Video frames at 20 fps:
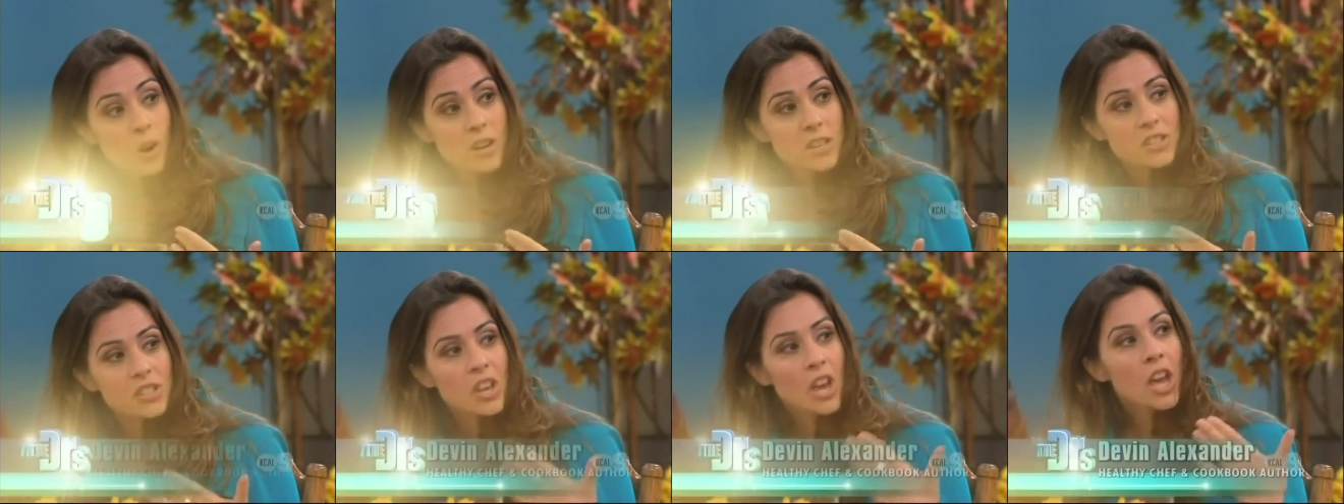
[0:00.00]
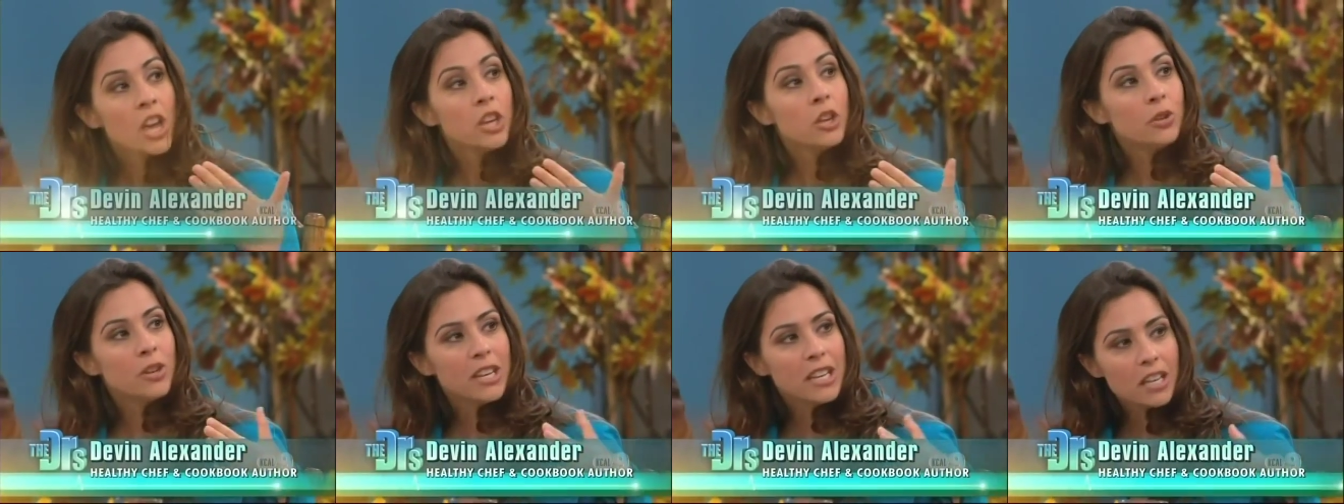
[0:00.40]
course,
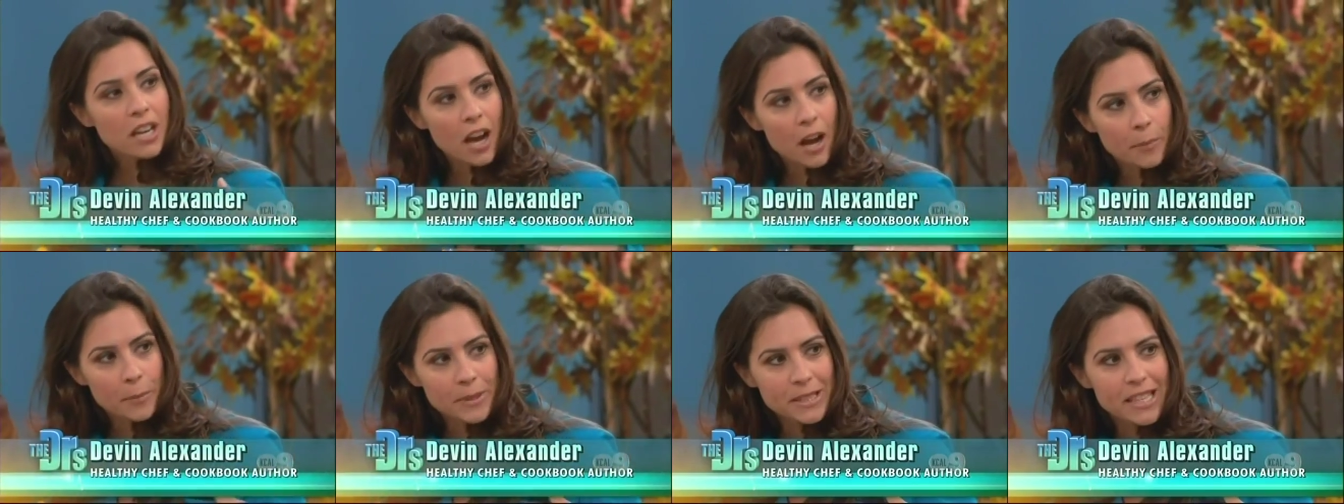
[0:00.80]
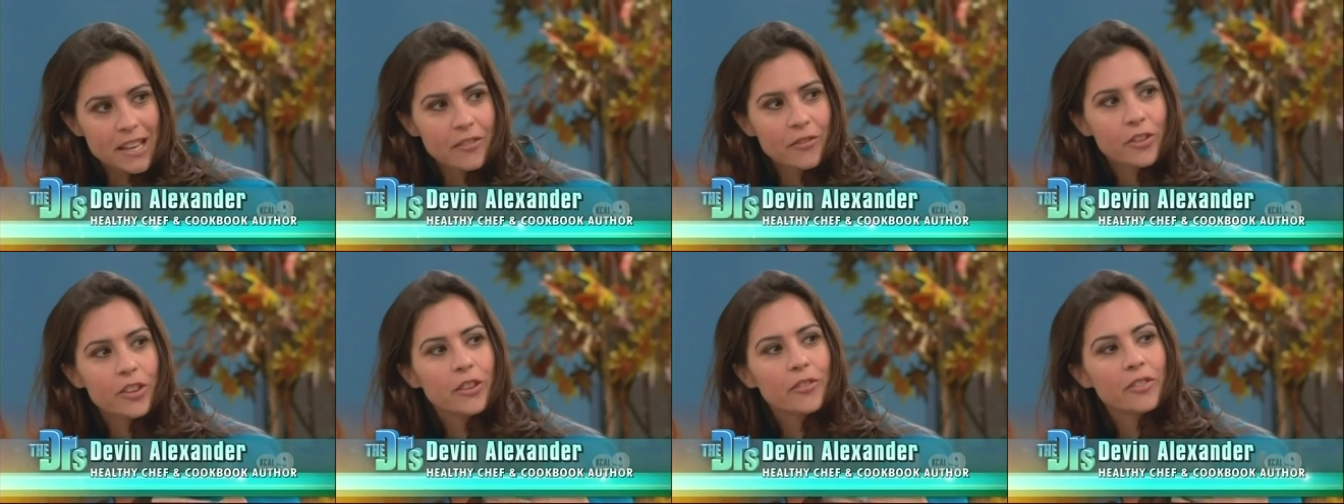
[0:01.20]
you need to
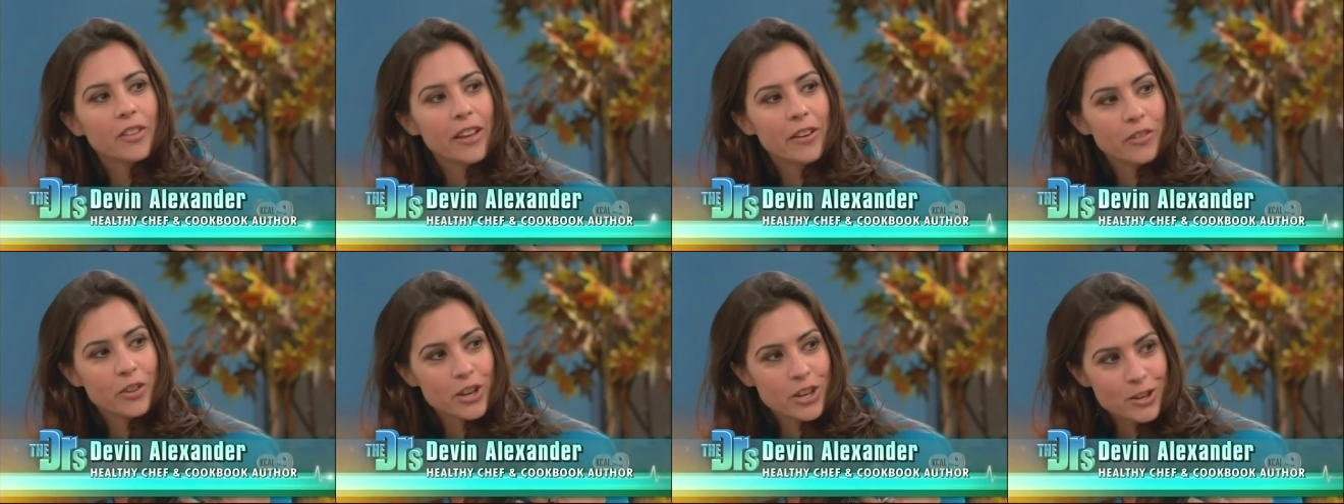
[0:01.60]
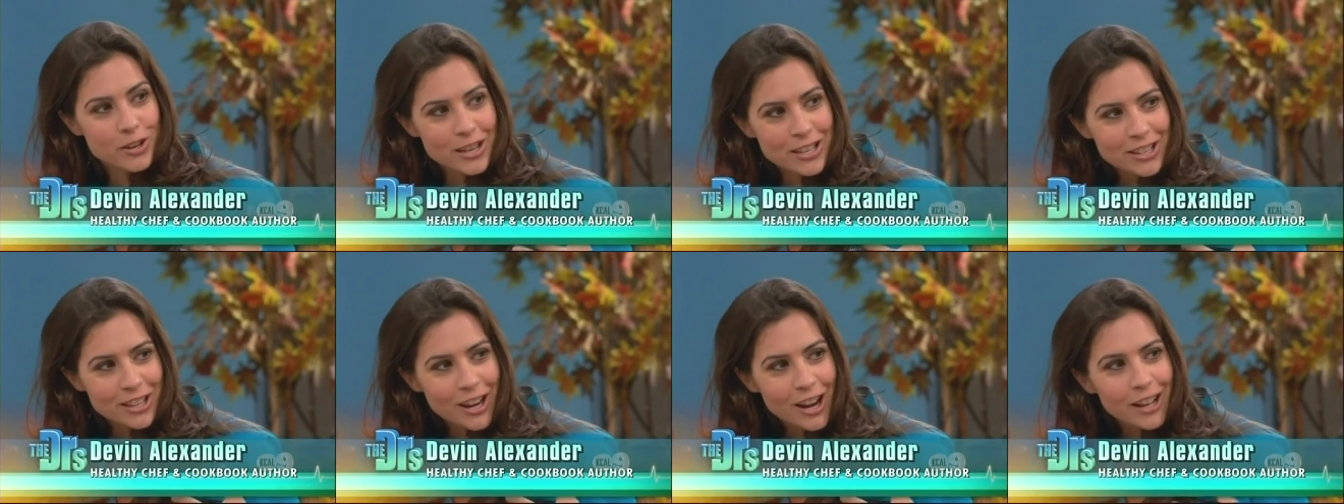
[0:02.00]
compensate for the flavor. You
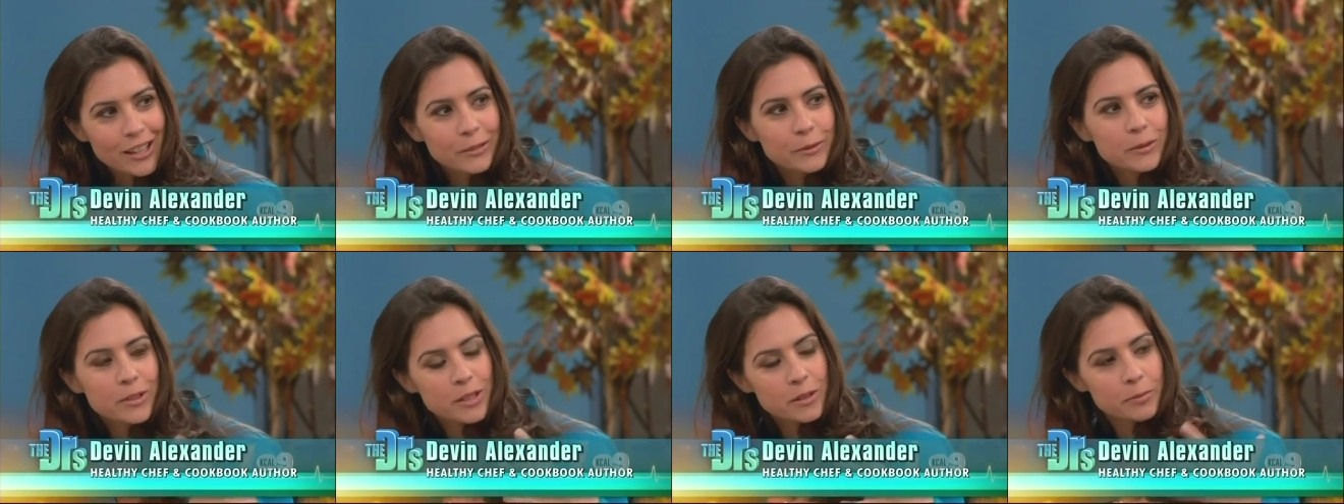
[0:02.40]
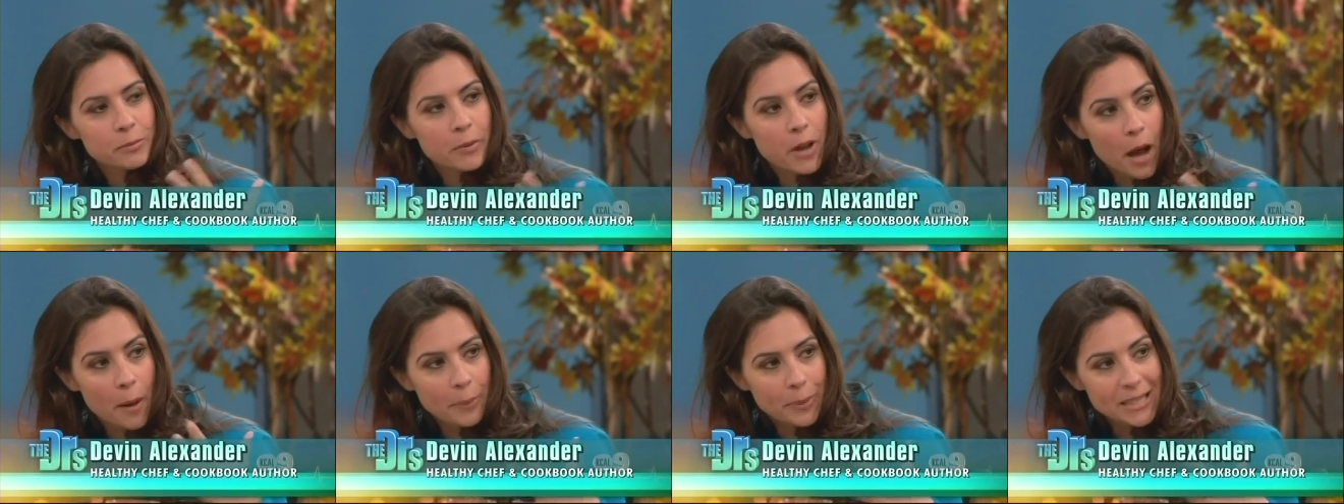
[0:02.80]
need to
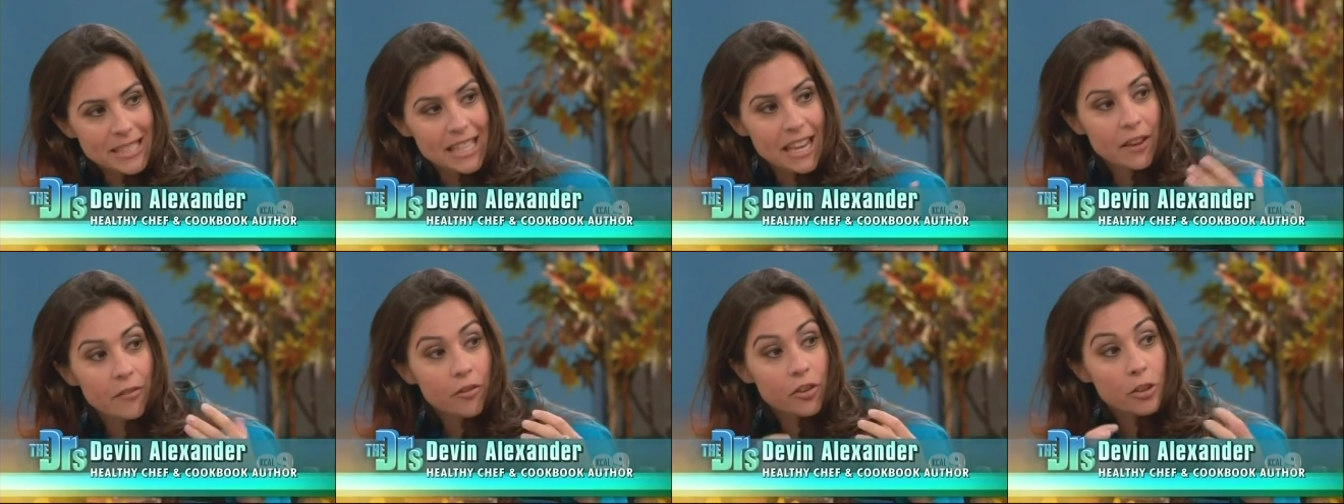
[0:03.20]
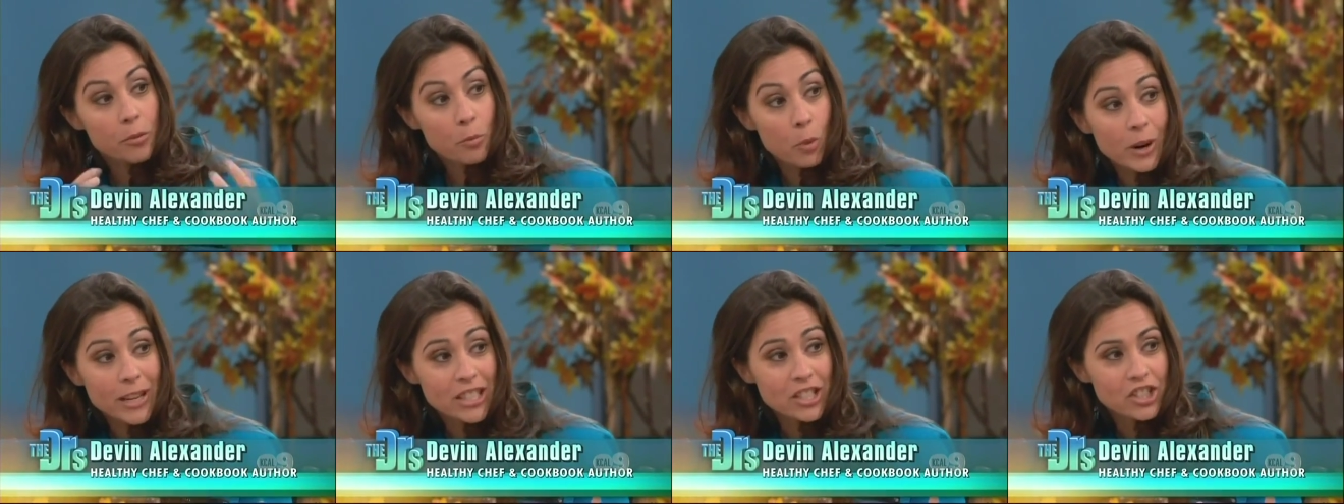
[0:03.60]
compensate for the
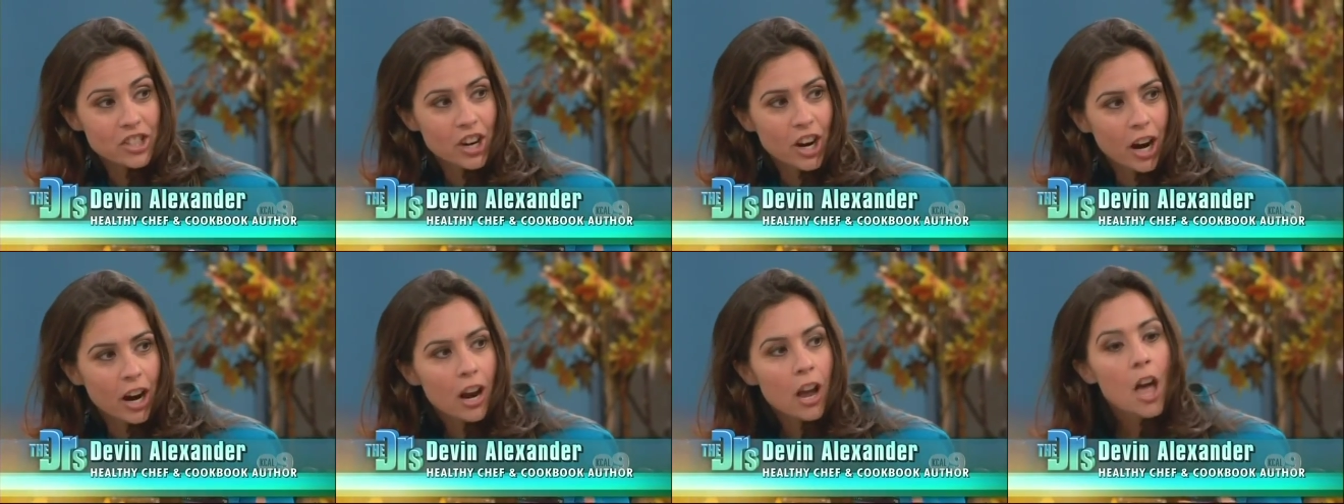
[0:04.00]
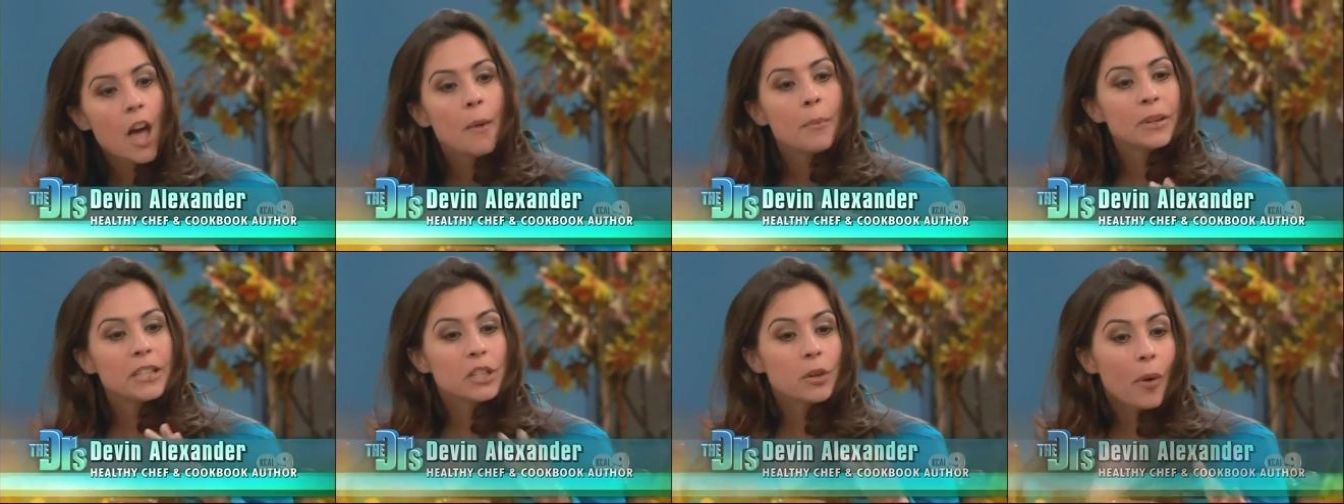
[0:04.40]
moisture.
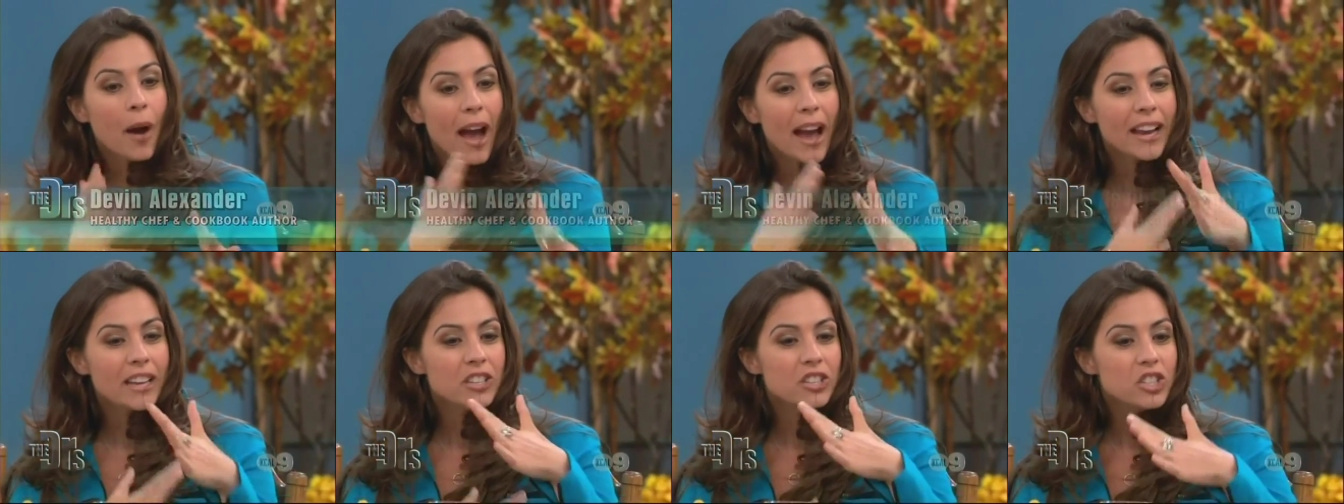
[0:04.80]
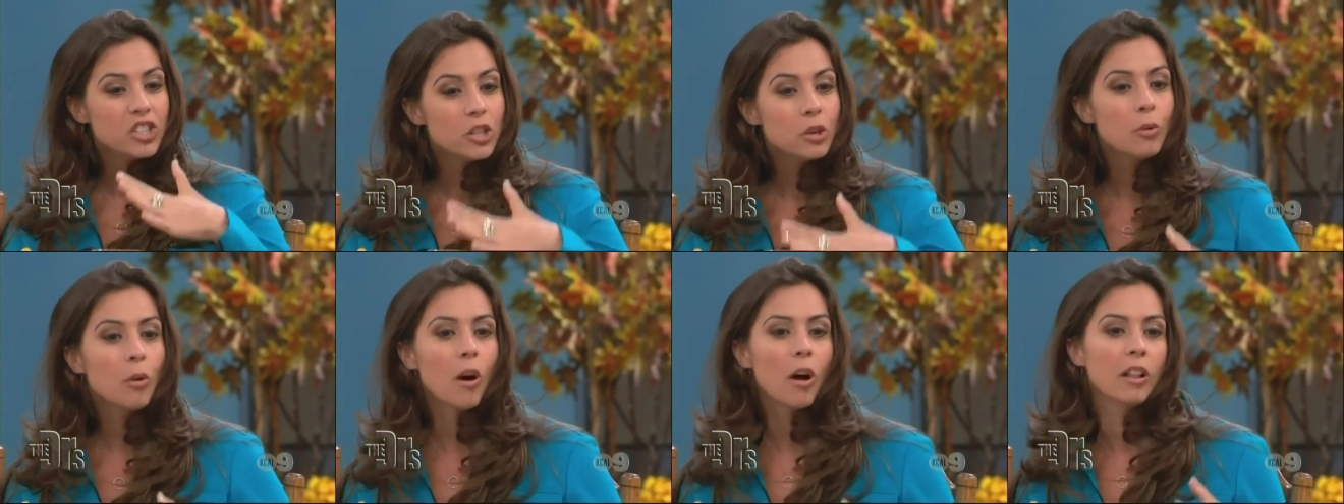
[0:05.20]
But so I
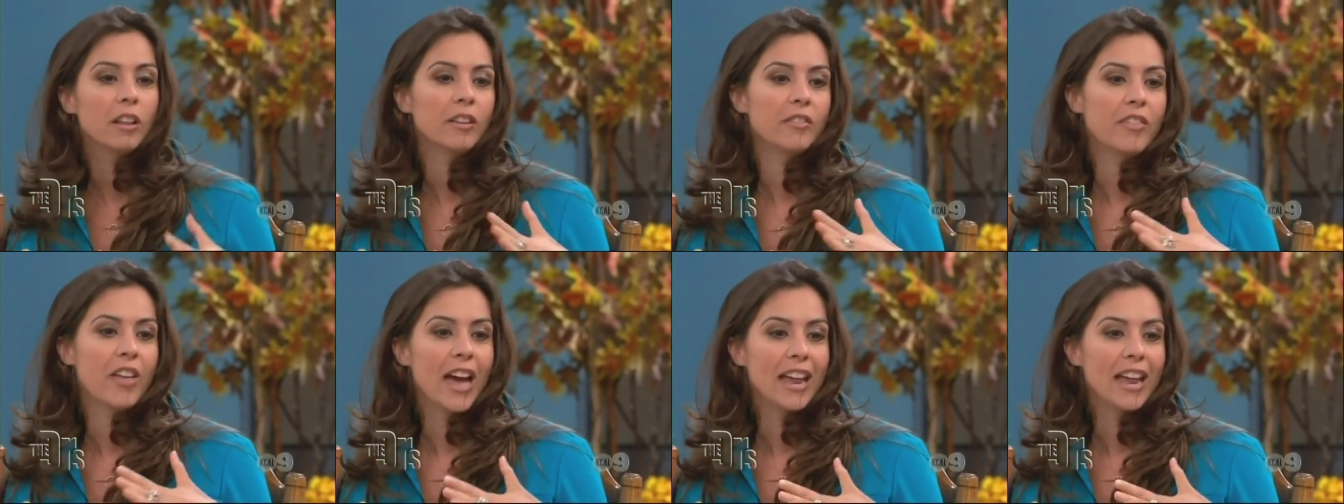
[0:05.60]
do all